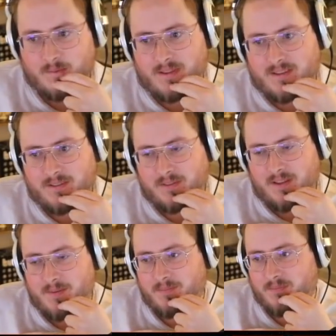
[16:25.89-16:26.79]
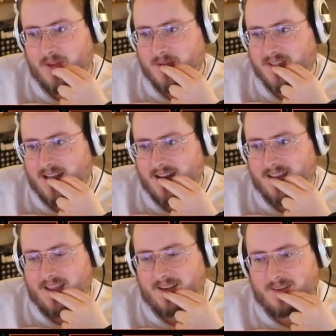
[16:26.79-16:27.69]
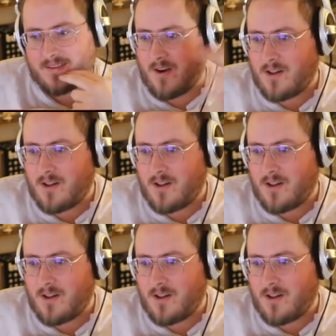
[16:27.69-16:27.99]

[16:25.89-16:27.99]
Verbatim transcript: Win this flip, and we're tied again.